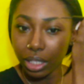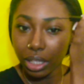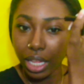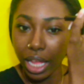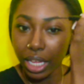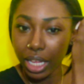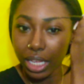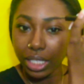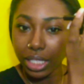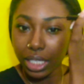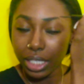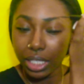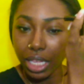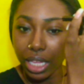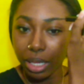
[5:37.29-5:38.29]
like at
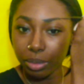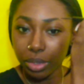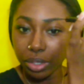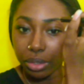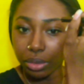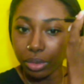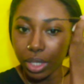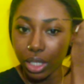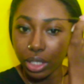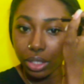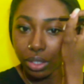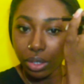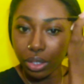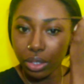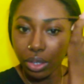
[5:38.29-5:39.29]
6 a.m. too.
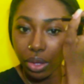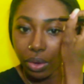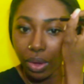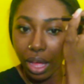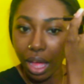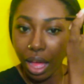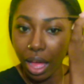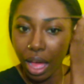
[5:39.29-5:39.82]
So, you know,